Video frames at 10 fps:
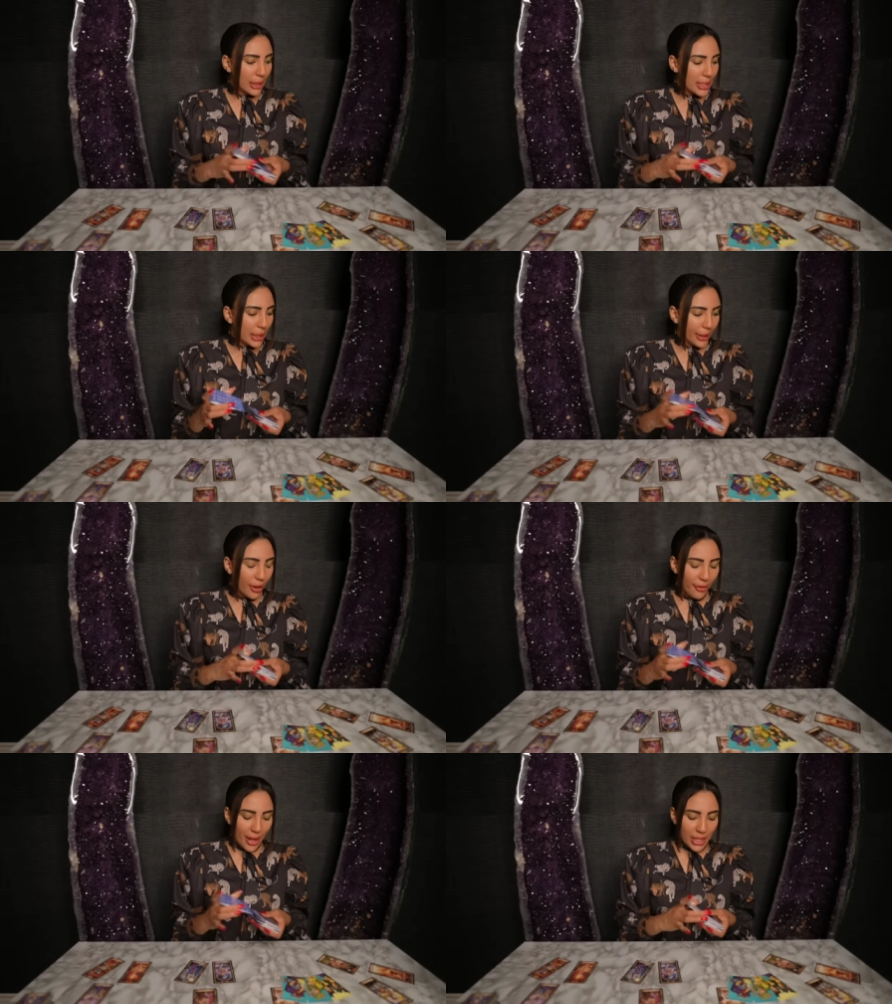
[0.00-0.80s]
Let's
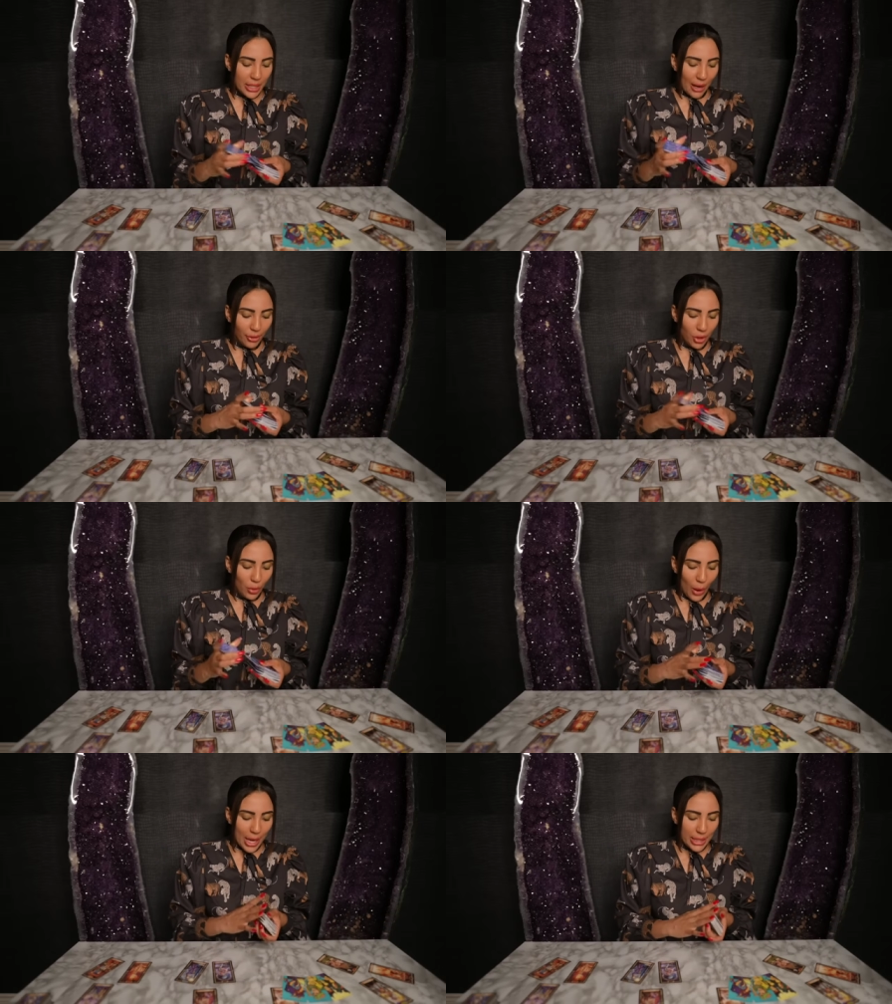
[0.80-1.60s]
clarify the devil.
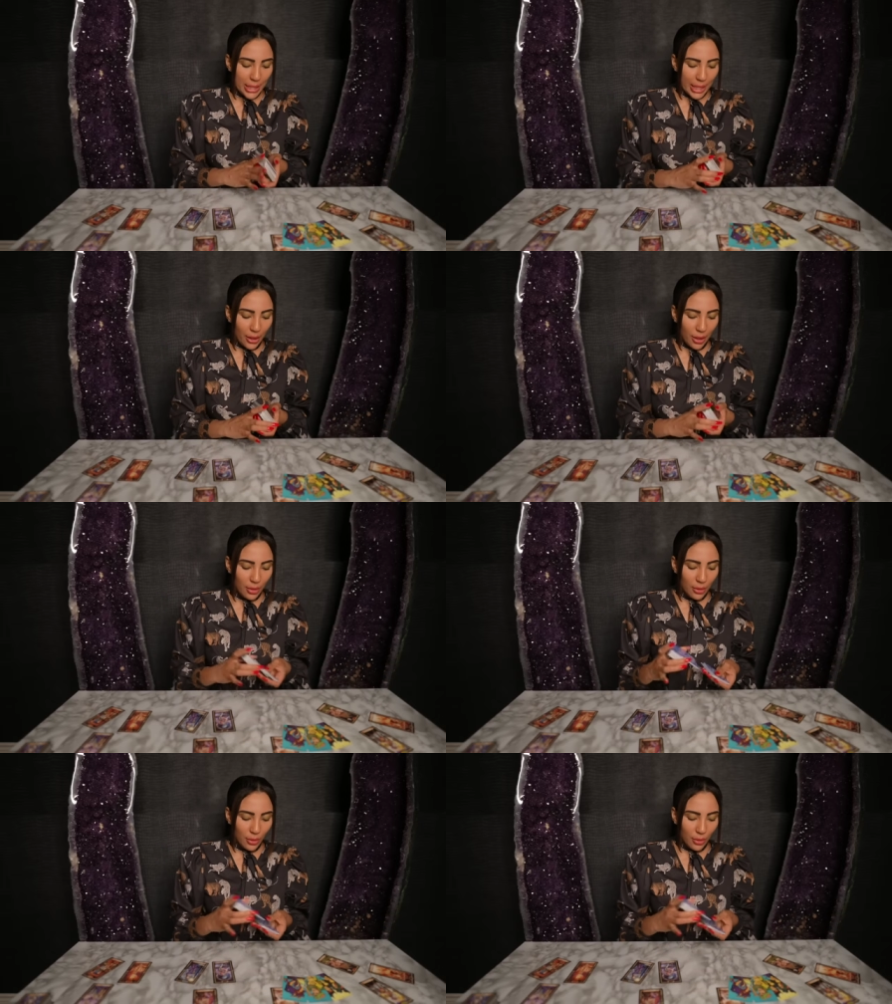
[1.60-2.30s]
Why is it here?